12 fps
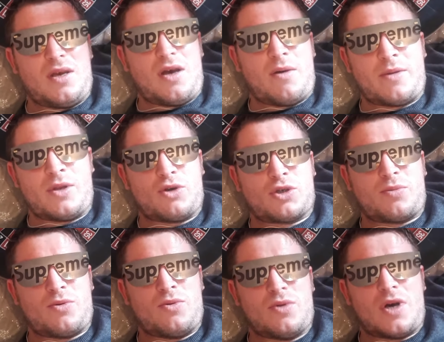I'm in
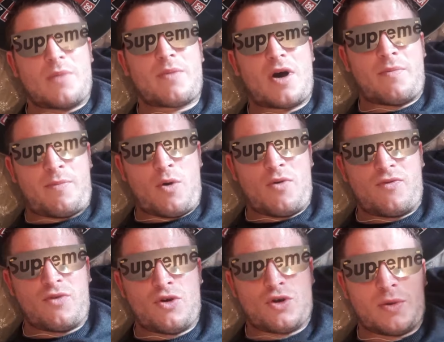hospital. But I pulled
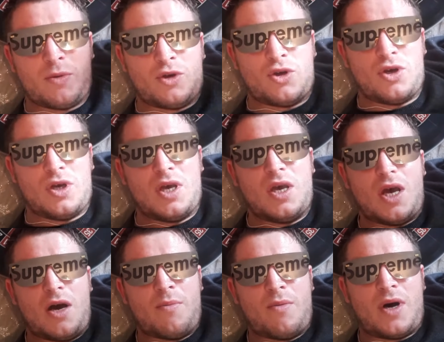through, look at me now.
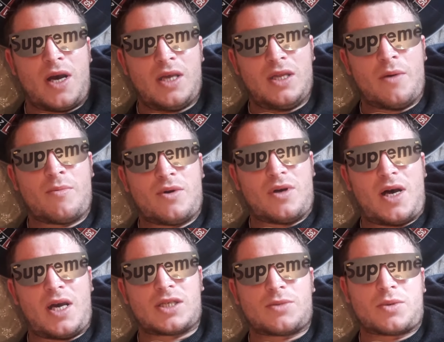I'm lying, I'm
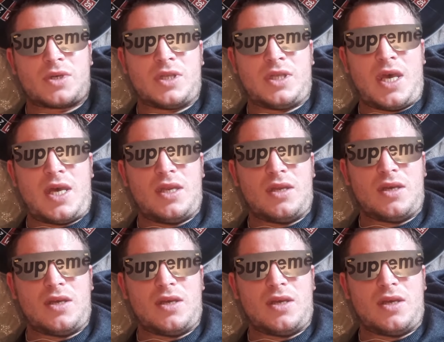relaxed, I'm content.